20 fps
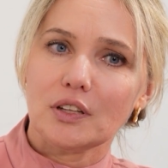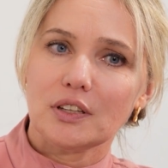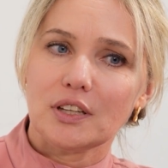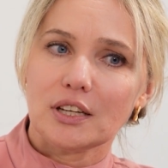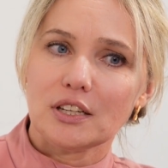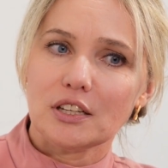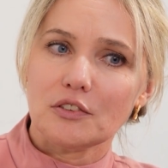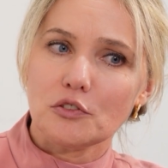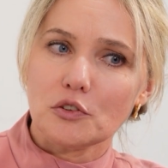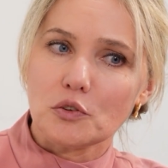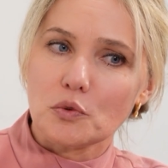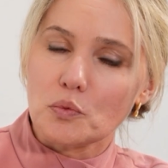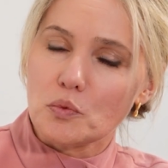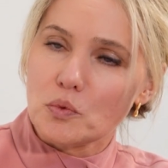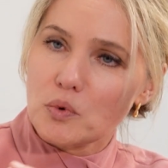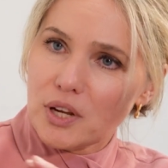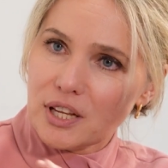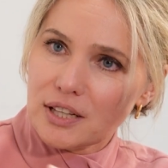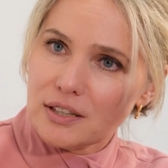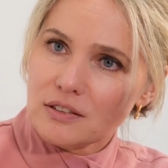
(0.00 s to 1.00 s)
that if you
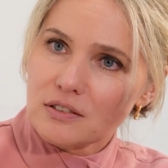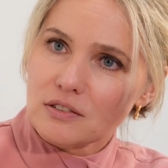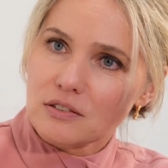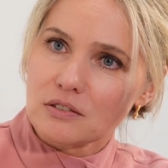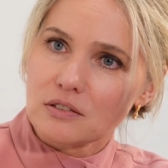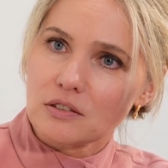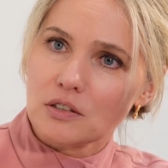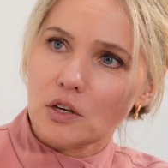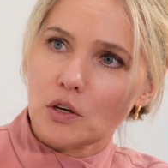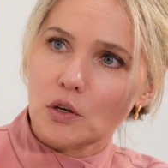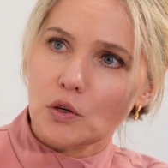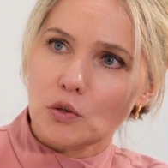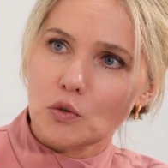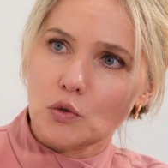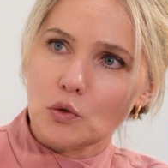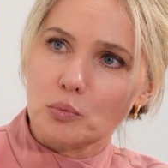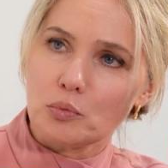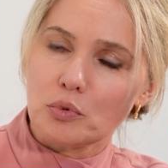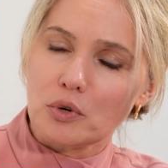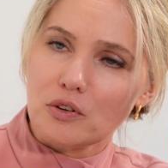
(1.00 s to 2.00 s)
rinse,
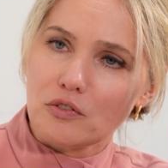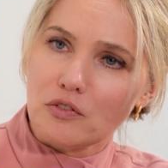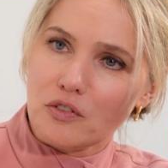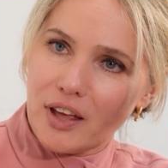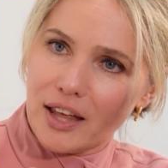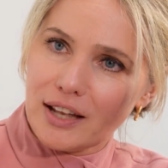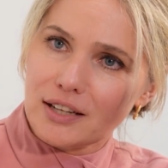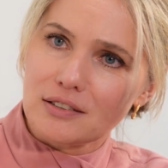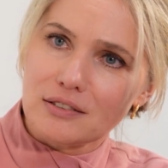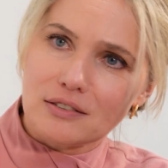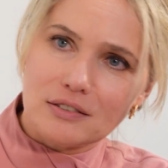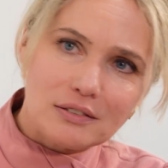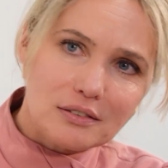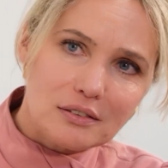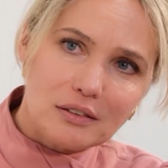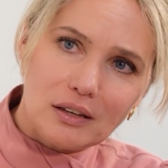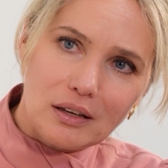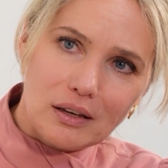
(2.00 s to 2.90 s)
you prevent